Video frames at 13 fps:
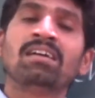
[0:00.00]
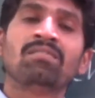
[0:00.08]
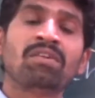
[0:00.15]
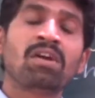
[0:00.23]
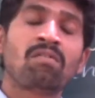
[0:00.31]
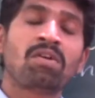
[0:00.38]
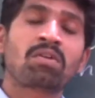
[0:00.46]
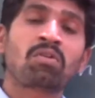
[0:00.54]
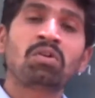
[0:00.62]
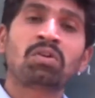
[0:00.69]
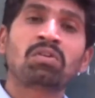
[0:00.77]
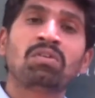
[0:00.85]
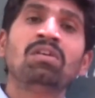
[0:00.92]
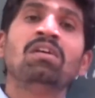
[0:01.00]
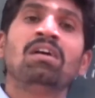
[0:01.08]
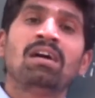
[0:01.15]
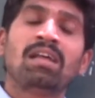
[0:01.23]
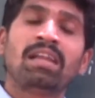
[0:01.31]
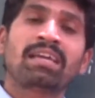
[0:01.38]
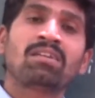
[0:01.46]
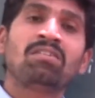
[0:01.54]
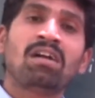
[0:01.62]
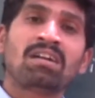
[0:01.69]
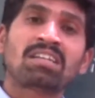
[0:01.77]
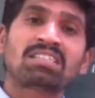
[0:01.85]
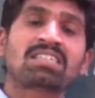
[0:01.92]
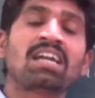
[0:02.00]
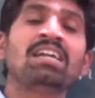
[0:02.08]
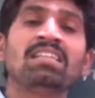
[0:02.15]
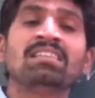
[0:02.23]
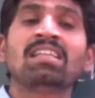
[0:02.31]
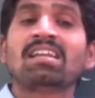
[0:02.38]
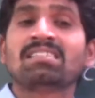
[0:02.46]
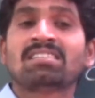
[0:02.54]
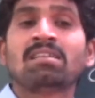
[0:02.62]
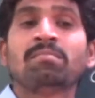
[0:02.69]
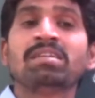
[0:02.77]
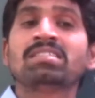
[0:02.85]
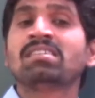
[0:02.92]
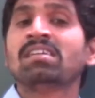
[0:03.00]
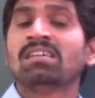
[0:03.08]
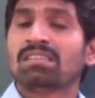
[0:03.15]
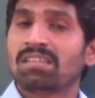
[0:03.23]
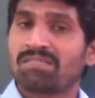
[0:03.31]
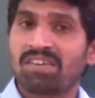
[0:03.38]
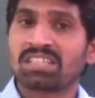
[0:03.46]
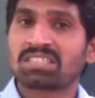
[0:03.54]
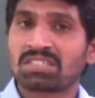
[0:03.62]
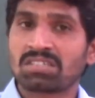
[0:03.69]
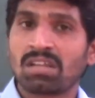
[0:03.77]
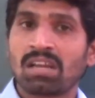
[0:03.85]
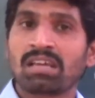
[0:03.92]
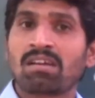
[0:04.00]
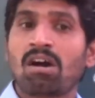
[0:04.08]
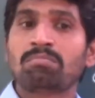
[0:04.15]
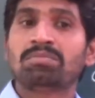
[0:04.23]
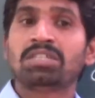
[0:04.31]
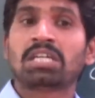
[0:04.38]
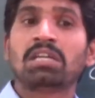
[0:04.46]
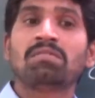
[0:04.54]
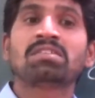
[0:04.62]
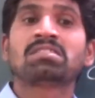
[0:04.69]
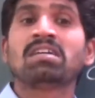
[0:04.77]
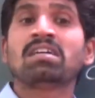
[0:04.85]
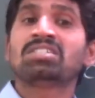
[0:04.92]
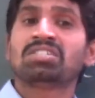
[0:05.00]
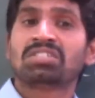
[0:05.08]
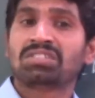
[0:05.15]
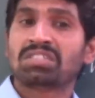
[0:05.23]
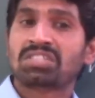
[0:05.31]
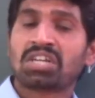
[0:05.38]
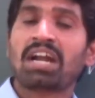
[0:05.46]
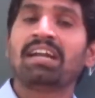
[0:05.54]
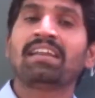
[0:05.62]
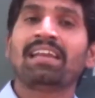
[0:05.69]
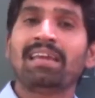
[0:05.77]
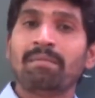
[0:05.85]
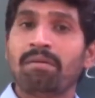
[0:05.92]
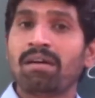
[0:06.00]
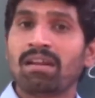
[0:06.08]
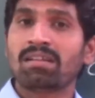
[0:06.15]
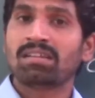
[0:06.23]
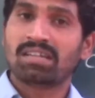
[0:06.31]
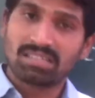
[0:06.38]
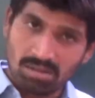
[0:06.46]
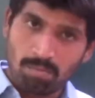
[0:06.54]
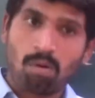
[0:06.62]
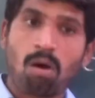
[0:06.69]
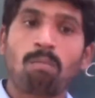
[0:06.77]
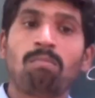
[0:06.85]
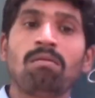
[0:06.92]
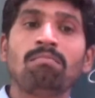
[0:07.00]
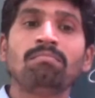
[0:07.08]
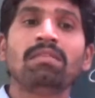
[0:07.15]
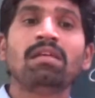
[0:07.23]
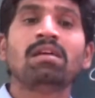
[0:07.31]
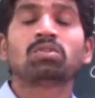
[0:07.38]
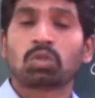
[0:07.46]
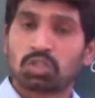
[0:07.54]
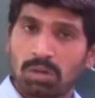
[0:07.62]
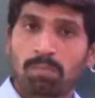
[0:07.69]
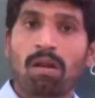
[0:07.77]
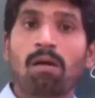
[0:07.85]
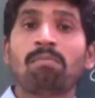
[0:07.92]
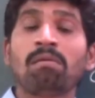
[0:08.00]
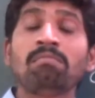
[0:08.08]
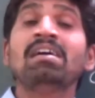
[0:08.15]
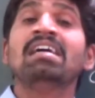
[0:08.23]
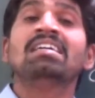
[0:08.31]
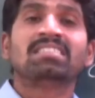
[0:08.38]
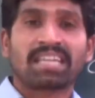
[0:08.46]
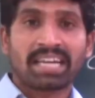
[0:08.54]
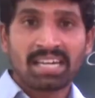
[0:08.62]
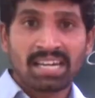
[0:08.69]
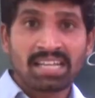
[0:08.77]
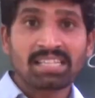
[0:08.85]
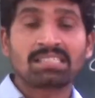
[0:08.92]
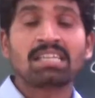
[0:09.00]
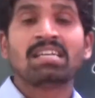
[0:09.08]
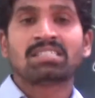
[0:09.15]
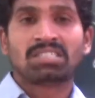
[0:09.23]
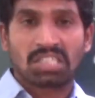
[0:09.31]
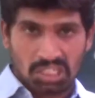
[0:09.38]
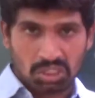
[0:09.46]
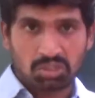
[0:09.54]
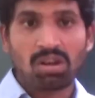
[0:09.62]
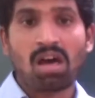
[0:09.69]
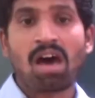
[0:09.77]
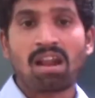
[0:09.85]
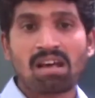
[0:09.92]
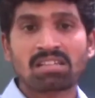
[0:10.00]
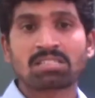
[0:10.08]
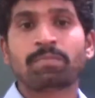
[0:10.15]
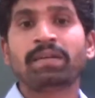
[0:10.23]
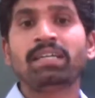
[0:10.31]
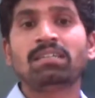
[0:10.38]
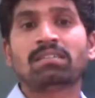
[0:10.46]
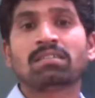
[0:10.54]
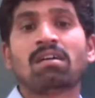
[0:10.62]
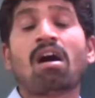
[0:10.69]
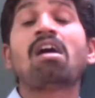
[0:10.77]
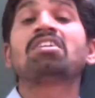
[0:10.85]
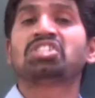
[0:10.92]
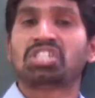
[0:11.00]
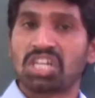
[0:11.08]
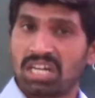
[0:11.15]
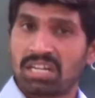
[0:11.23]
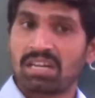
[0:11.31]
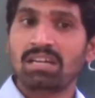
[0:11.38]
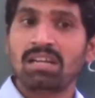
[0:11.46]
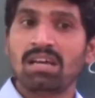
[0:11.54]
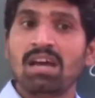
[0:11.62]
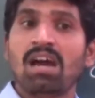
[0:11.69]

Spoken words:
we are going to understand in the lesson is the first like objective is that child labor is a problem, social problem. Second it is sexual harassment on children.